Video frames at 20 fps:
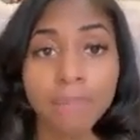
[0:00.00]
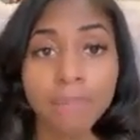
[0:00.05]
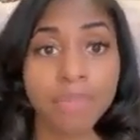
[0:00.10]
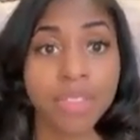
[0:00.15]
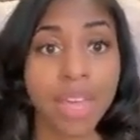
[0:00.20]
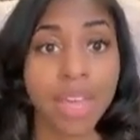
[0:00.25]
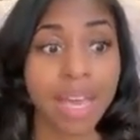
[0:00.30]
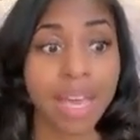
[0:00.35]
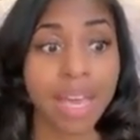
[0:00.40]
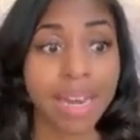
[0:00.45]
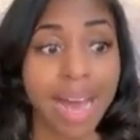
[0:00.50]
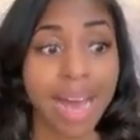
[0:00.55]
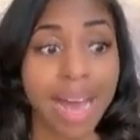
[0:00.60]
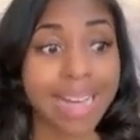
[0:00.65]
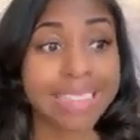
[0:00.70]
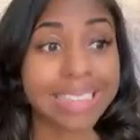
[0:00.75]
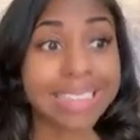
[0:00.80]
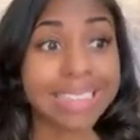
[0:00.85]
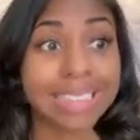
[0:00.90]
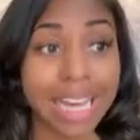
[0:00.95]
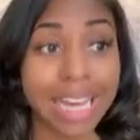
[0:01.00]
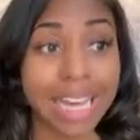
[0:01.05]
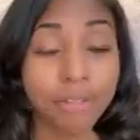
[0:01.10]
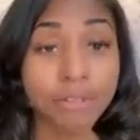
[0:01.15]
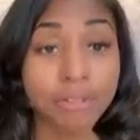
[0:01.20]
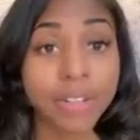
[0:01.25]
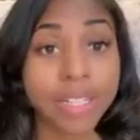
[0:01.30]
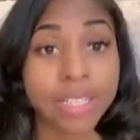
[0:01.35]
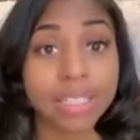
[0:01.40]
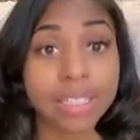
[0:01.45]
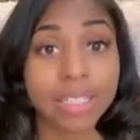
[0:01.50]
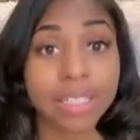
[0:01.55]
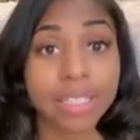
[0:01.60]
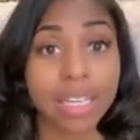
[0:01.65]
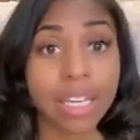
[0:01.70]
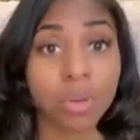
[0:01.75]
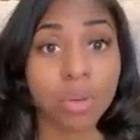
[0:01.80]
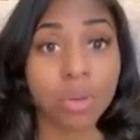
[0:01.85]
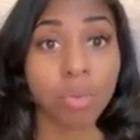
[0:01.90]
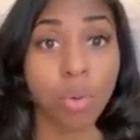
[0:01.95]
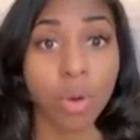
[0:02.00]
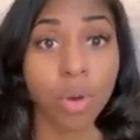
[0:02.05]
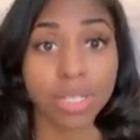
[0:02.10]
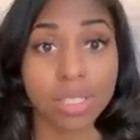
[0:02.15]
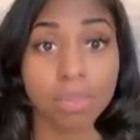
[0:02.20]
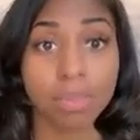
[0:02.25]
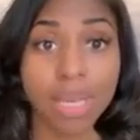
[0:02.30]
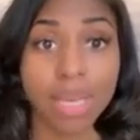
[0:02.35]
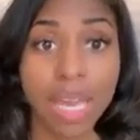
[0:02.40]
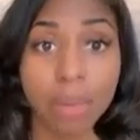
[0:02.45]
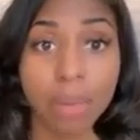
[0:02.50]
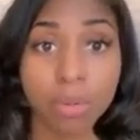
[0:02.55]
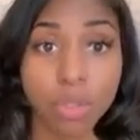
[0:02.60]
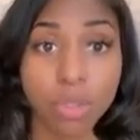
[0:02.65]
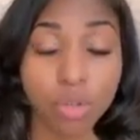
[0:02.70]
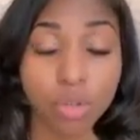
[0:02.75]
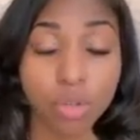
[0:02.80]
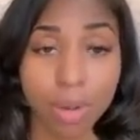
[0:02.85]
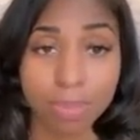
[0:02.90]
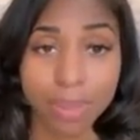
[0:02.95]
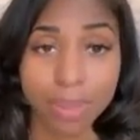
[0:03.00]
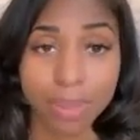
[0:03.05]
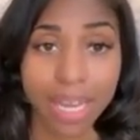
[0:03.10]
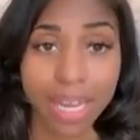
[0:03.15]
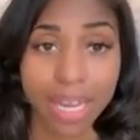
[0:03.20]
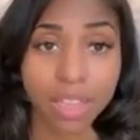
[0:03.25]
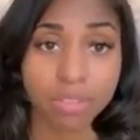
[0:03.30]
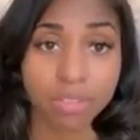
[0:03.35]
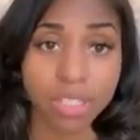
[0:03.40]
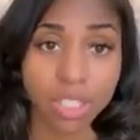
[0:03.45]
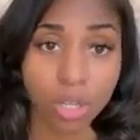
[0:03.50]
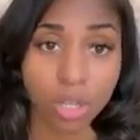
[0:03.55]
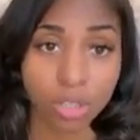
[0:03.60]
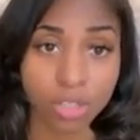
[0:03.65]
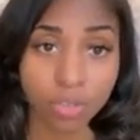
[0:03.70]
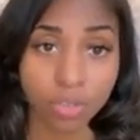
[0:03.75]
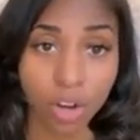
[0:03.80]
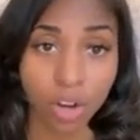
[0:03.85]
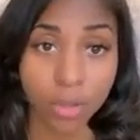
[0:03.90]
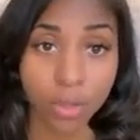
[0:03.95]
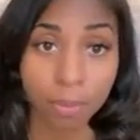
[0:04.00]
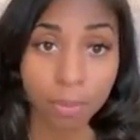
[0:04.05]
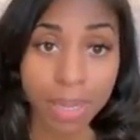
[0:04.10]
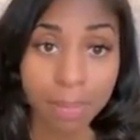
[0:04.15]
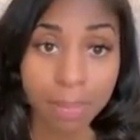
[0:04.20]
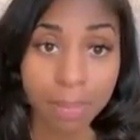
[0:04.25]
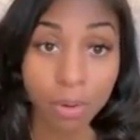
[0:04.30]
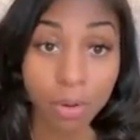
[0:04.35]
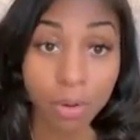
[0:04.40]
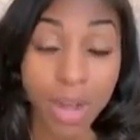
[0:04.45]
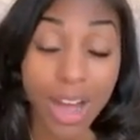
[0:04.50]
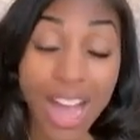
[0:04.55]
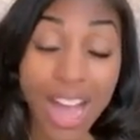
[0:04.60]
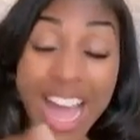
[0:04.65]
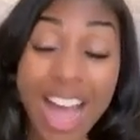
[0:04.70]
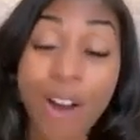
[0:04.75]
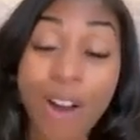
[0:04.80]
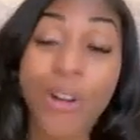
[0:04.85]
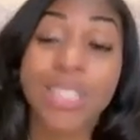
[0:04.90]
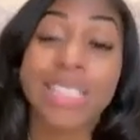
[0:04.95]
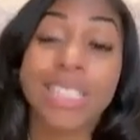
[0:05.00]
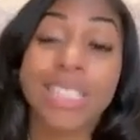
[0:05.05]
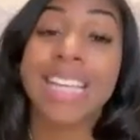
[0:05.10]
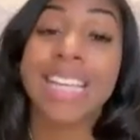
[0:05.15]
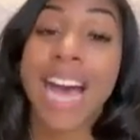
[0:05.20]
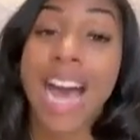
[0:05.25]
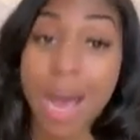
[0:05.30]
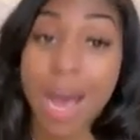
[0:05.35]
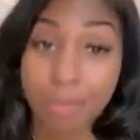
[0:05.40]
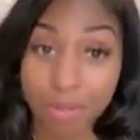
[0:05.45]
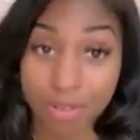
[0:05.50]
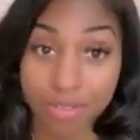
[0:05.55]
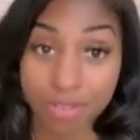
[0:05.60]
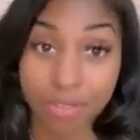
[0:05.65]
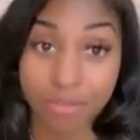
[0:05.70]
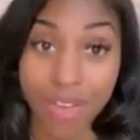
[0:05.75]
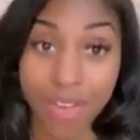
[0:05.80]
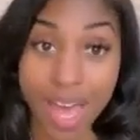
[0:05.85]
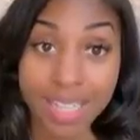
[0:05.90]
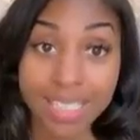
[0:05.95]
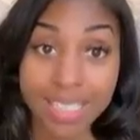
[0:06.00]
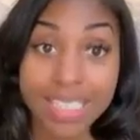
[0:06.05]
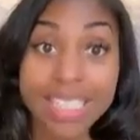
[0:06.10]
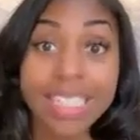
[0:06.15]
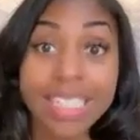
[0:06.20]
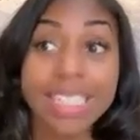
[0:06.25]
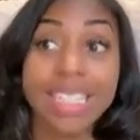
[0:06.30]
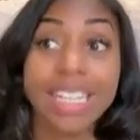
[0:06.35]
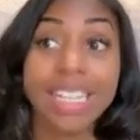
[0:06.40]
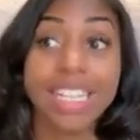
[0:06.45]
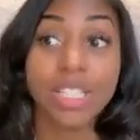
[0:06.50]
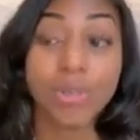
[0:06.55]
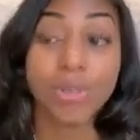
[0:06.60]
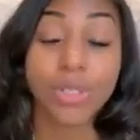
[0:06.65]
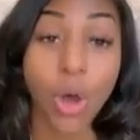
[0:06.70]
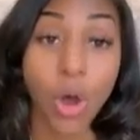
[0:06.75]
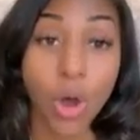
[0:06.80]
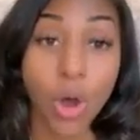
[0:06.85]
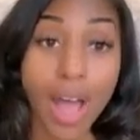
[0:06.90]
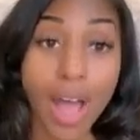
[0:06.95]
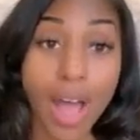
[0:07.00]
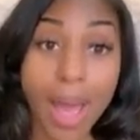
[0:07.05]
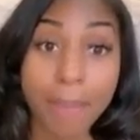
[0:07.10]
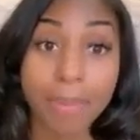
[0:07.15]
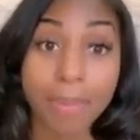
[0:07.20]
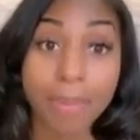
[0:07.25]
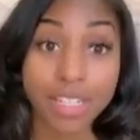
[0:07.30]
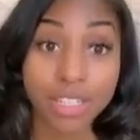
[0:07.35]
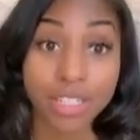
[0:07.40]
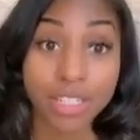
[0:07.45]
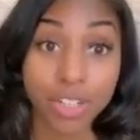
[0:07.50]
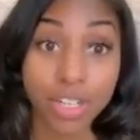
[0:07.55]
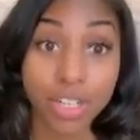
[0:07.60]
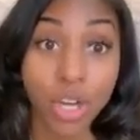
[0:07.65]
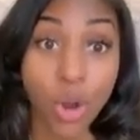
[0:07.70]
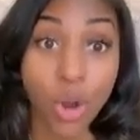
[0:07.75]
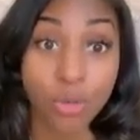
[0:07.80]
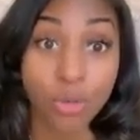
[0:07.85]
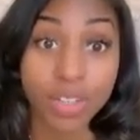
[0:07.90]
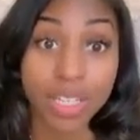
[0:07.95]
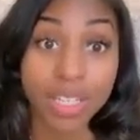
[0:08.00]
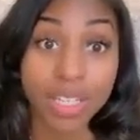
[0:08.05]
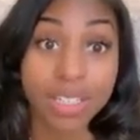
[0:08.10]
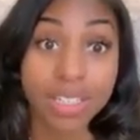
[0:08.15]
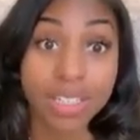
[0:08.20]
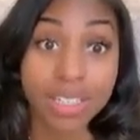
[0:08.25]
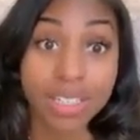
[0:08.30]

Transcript: then I definitely want to be able to replicate the results for other people, on top of the fact that this was all happening during COVID.